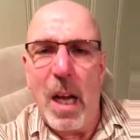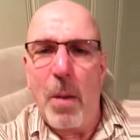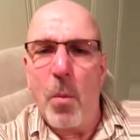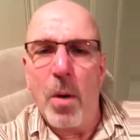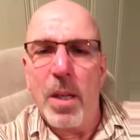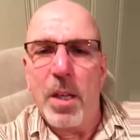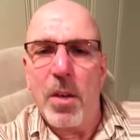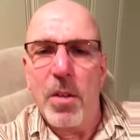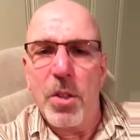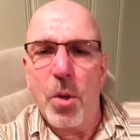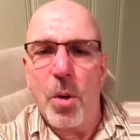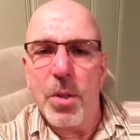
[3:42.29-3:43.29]
I want to
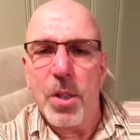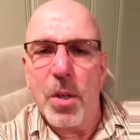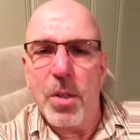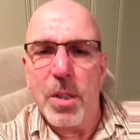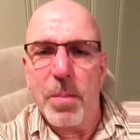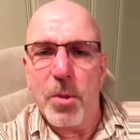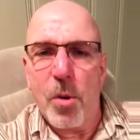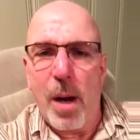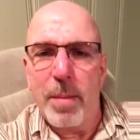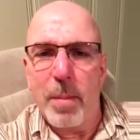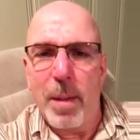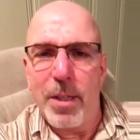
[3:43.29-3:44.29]
encourage you also to
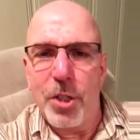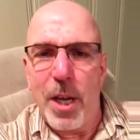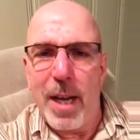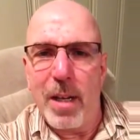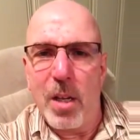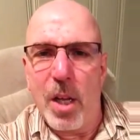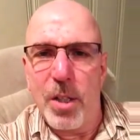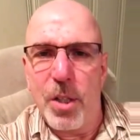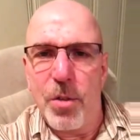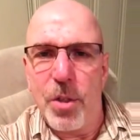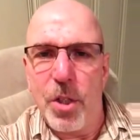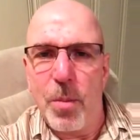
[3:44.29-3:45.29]
subscribe to my channel on
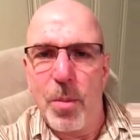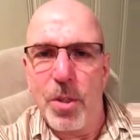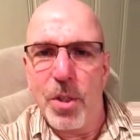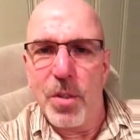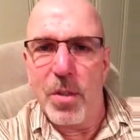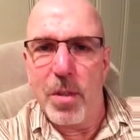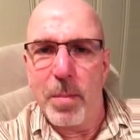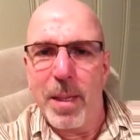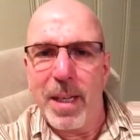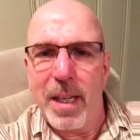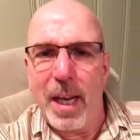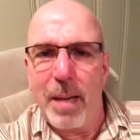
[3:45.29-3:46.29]
YouTube, which is The
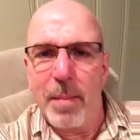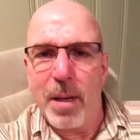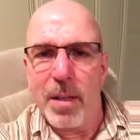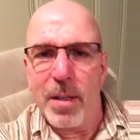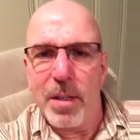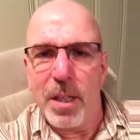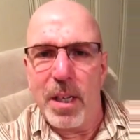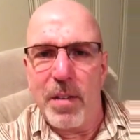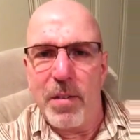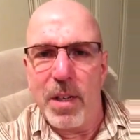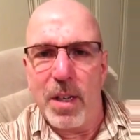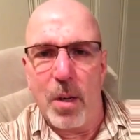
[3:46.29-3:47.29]
Big Game Hunter
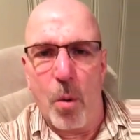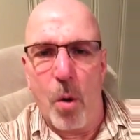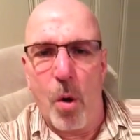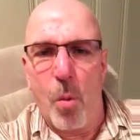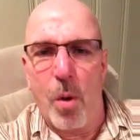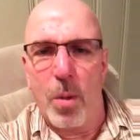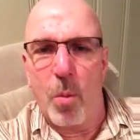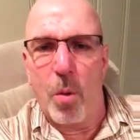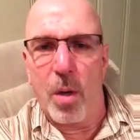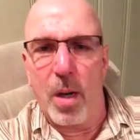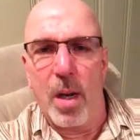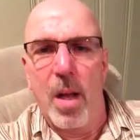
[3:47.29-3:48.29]
T V, all one
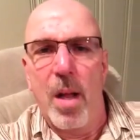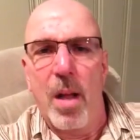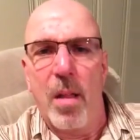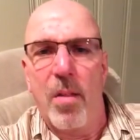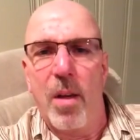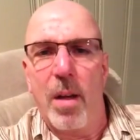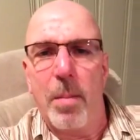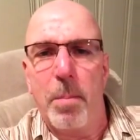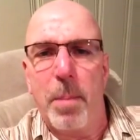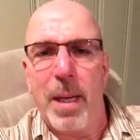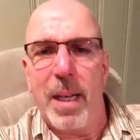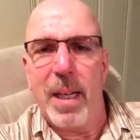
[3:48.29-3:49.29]
word, The
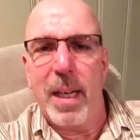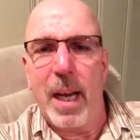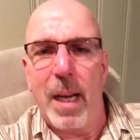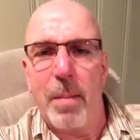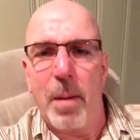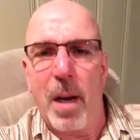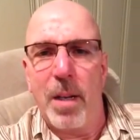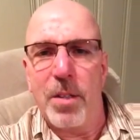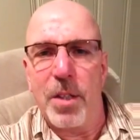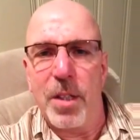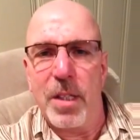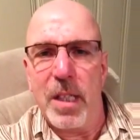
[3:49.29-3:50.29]
Big Game
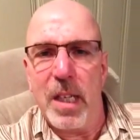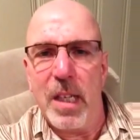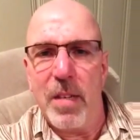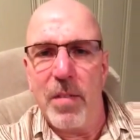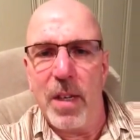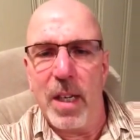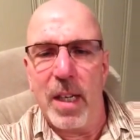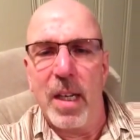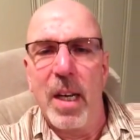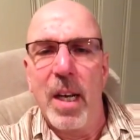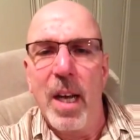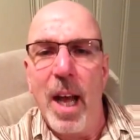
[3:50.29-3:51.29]
Hunter T V.
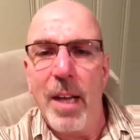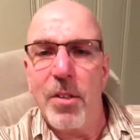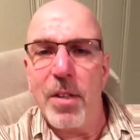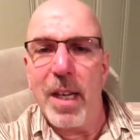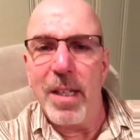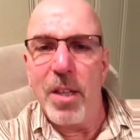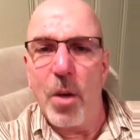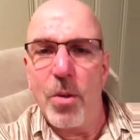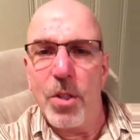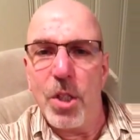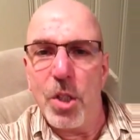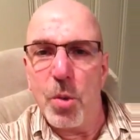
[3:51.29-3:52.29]
And you'll get
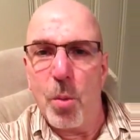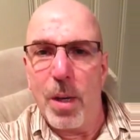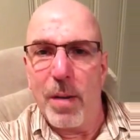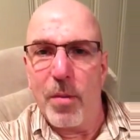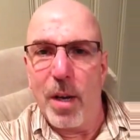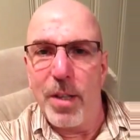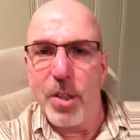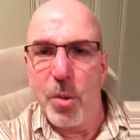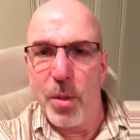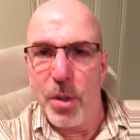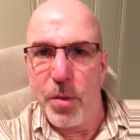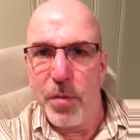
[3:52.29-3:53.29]
notices whenever I
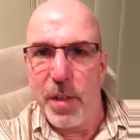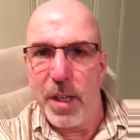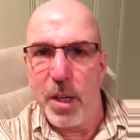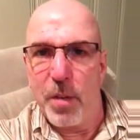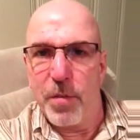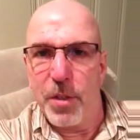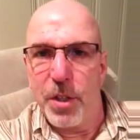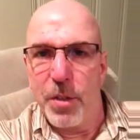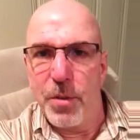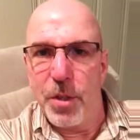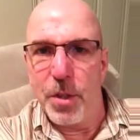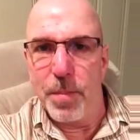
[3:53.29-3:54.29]
do a new video for
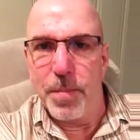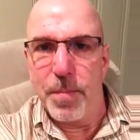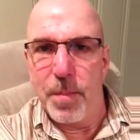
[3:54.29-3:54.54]
YouTube.